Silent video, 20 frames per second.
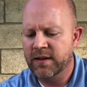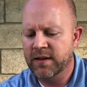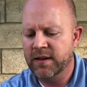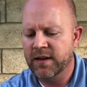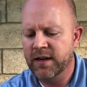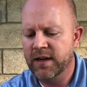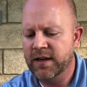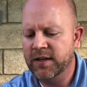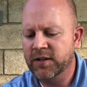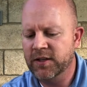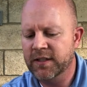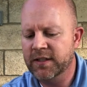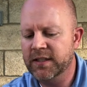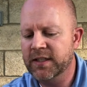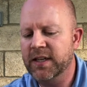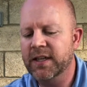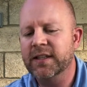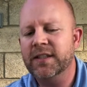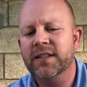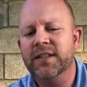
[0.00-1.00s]
And as you can see,
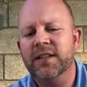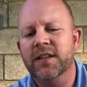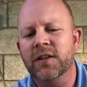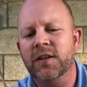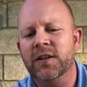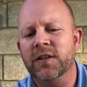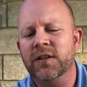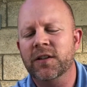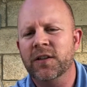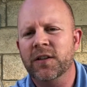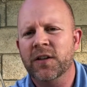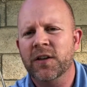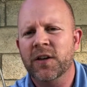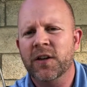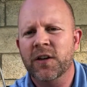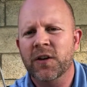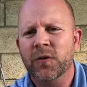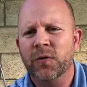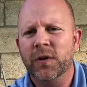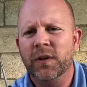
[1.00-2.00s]
it's still
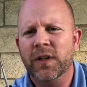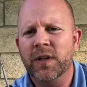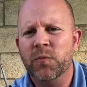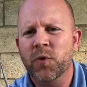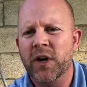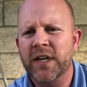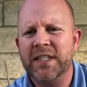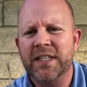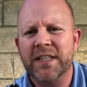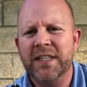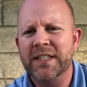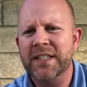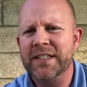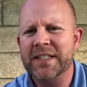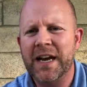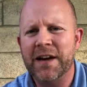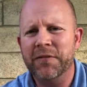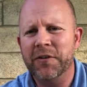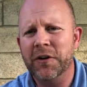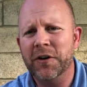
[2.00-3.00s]
really moist. And this is
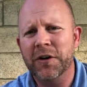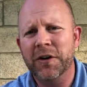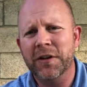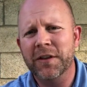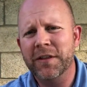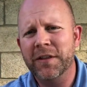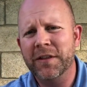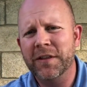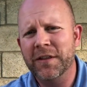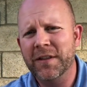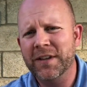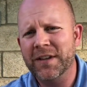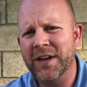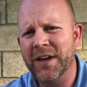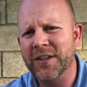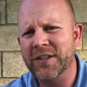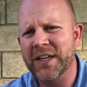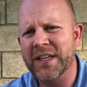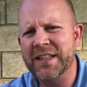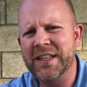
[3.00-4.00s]
after,
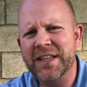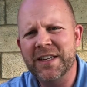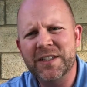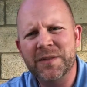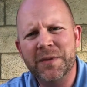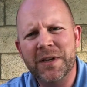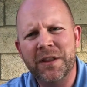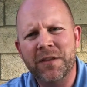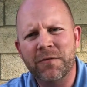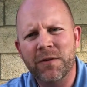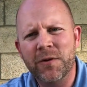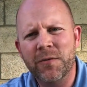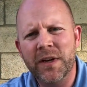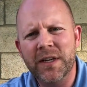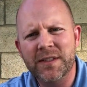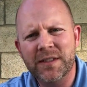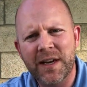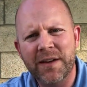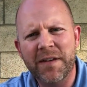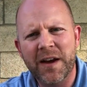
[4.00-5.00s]
gosh, I think it's been 3
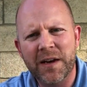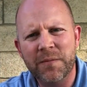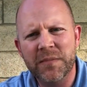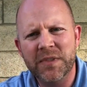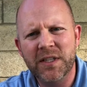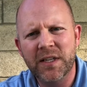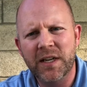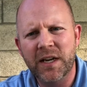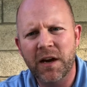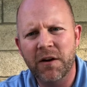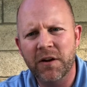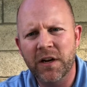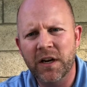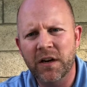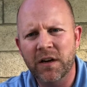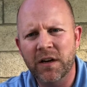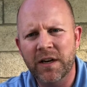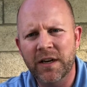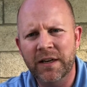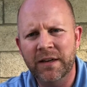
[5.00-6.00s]
weeks that I've had them sitting out
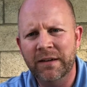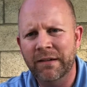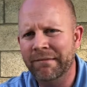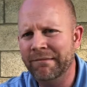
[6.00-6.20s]
here, and